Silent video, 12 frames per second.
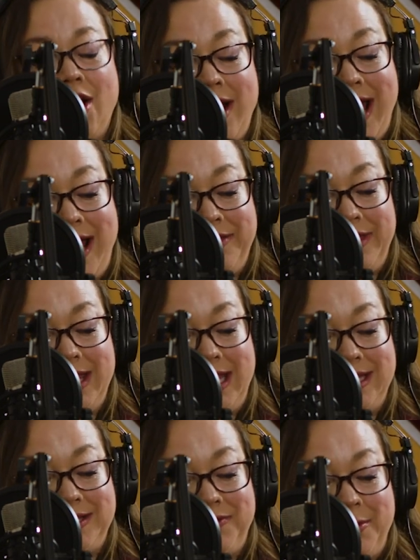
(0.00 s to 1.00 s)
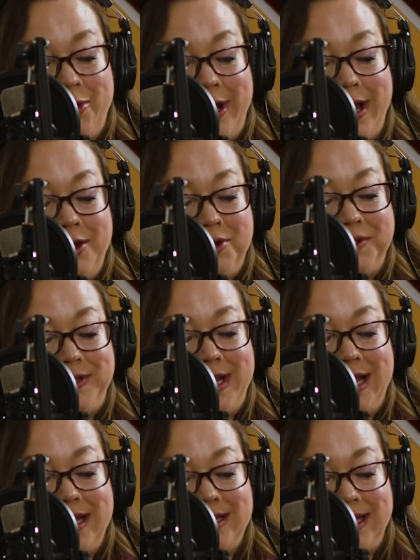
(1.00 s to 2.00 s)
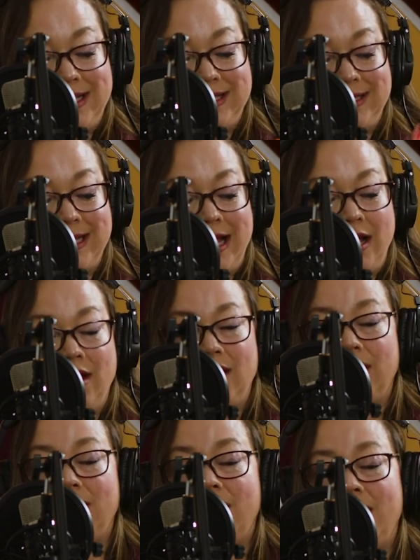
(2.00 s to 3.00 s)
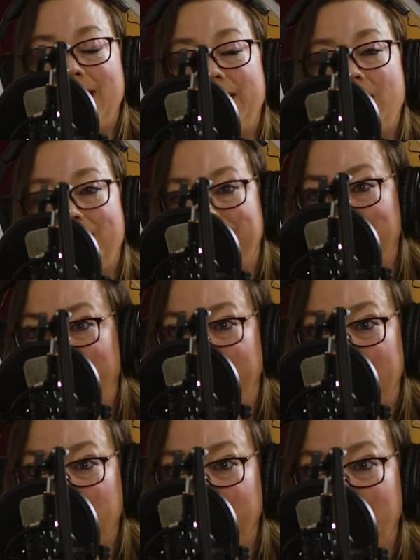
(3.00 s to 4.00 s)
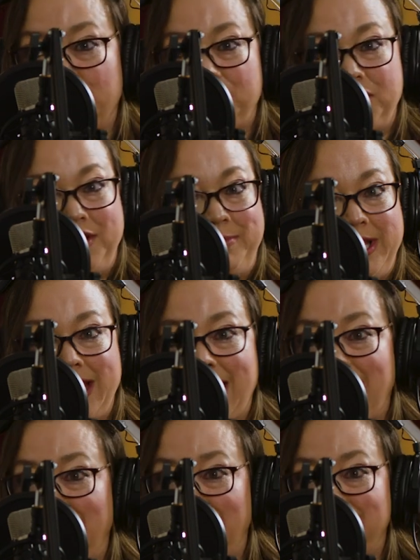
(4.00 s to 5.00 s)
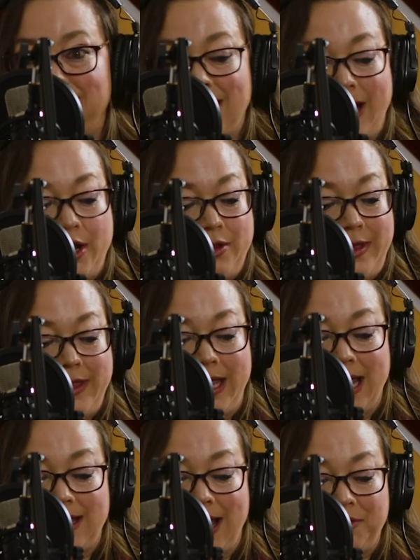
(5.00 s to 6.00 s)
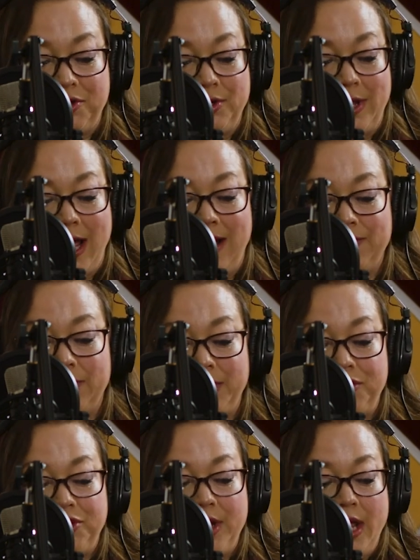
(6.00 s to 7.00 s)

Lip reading: Our athletes, from what I understand, excel on and off the field. Their GPA is higher than the national average.